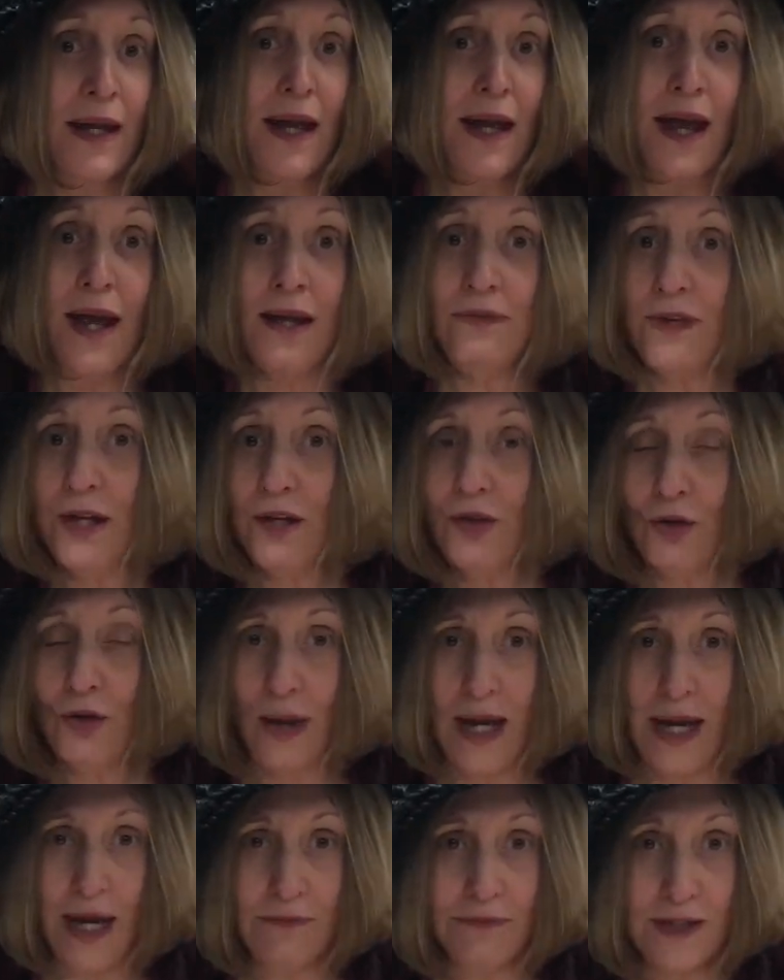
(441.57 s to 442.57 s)
And there you
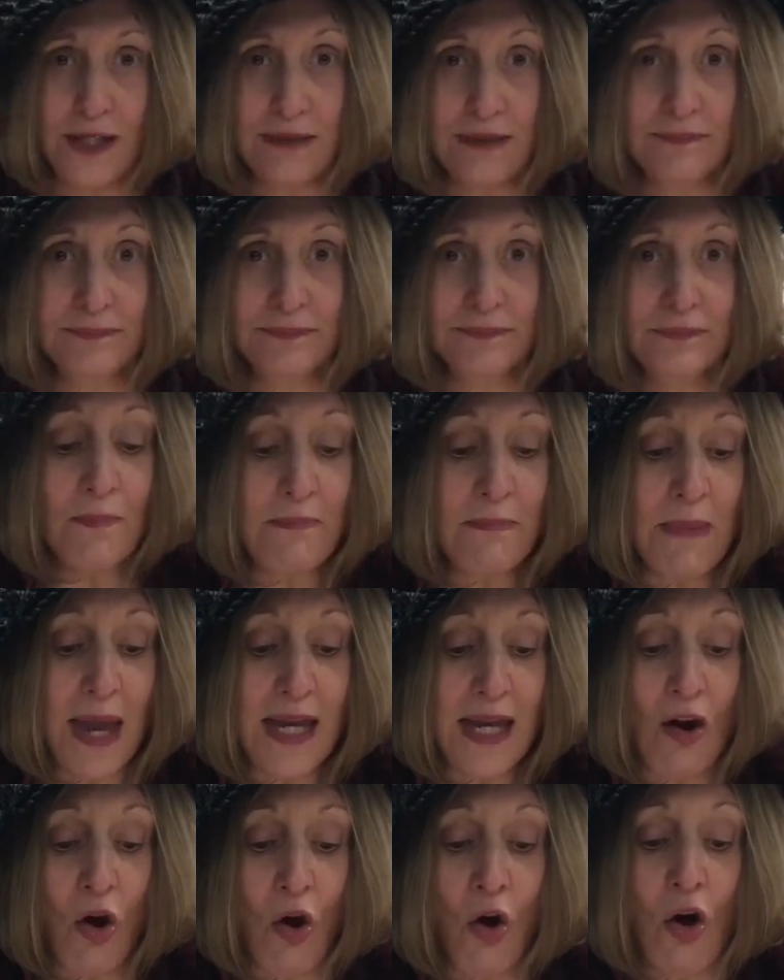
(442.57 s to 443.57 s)
have it.
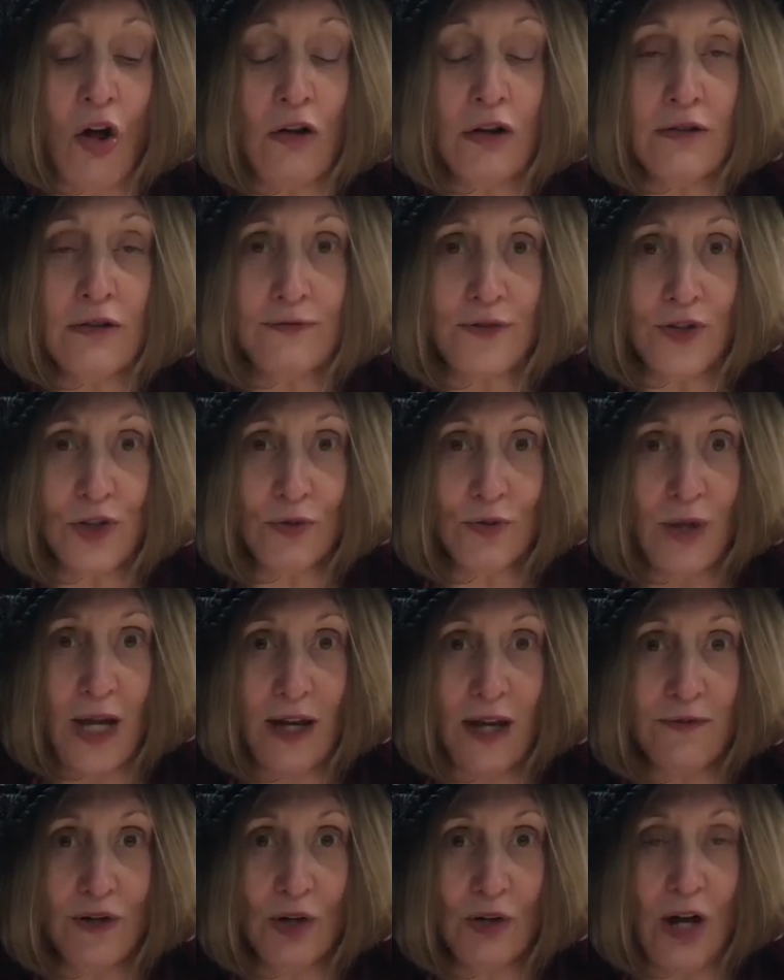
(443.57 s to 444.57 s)
May all of you
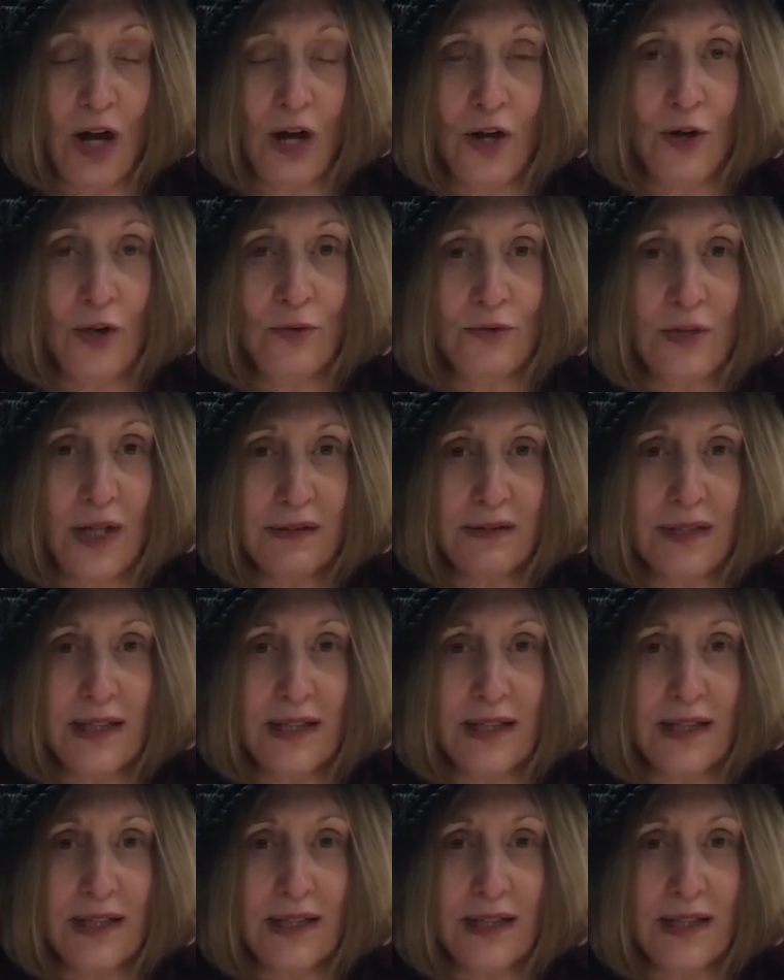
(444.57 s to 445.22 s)
have your own